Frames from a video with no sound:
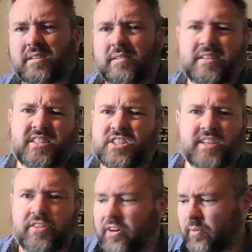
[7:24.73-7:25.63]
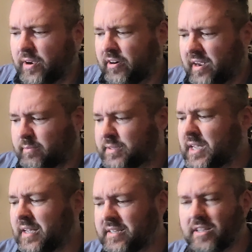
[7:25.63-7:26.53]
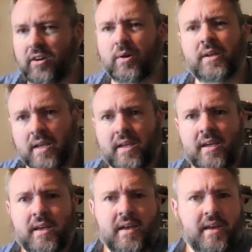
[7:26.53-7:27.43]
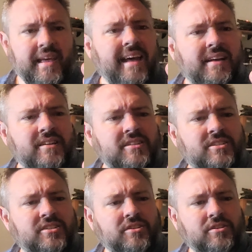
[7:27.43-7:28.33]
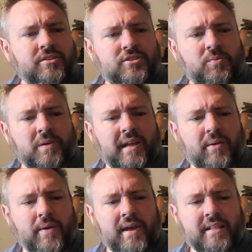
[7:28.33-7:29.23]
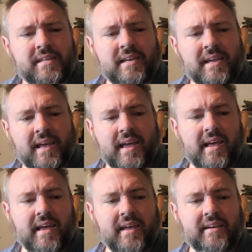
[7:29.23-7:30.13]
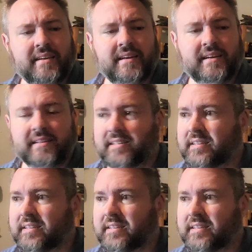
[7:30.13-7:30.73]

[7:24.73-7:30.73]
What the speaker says: Let's just say 31 grams. So yeah, still super lightweight and a